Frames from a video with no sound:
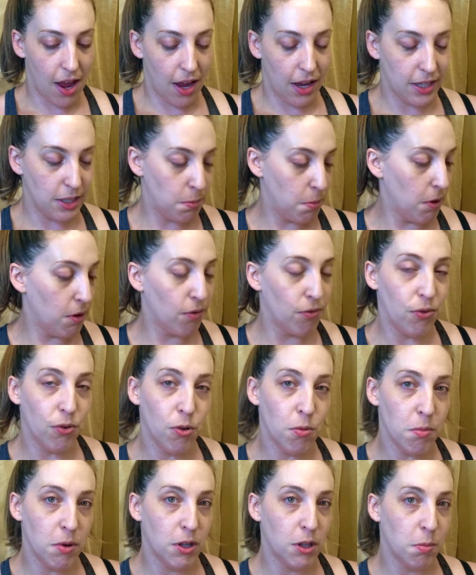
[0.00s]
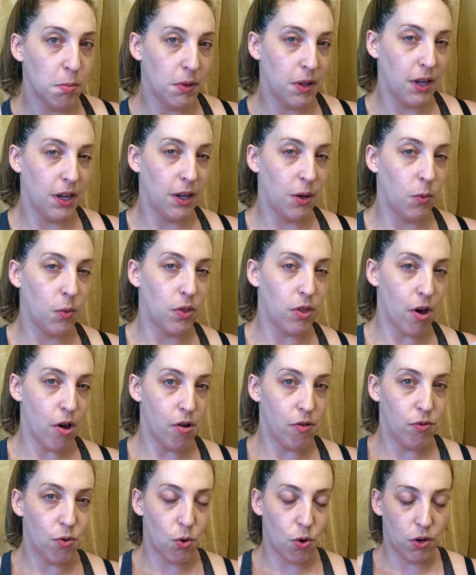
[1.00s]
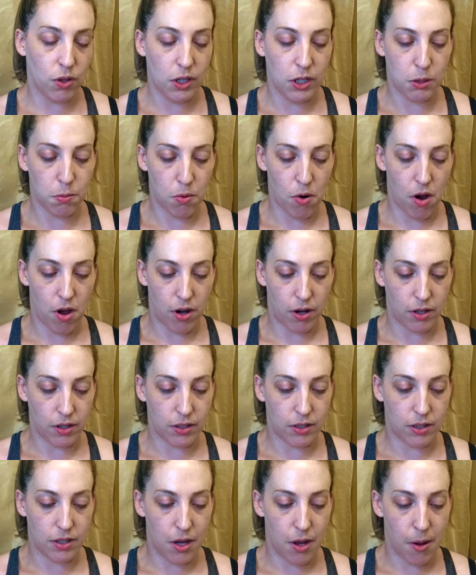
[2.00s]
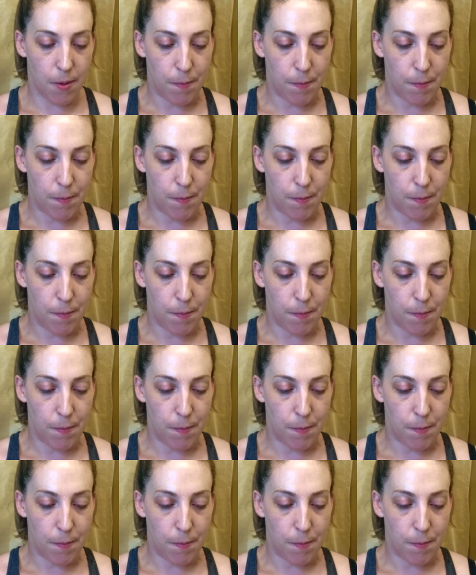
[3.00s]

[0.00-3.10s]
It's been a full month playing with all 4 of these products.